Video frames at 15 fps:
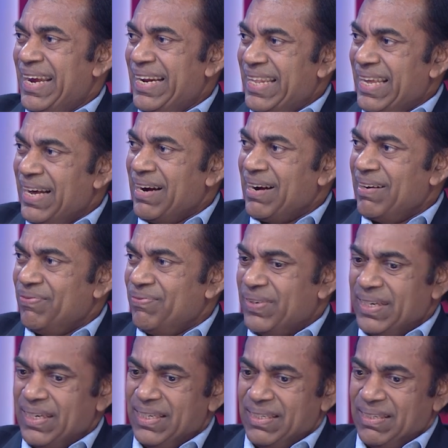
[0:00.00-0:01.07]
And
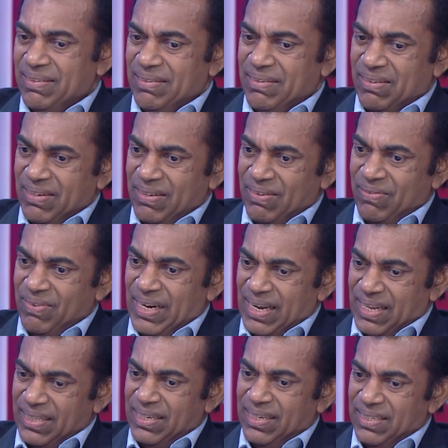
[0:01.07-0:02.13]
thereafter, when
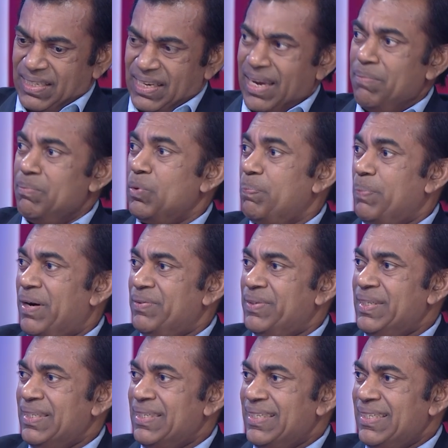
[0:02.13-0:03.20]
others came to power,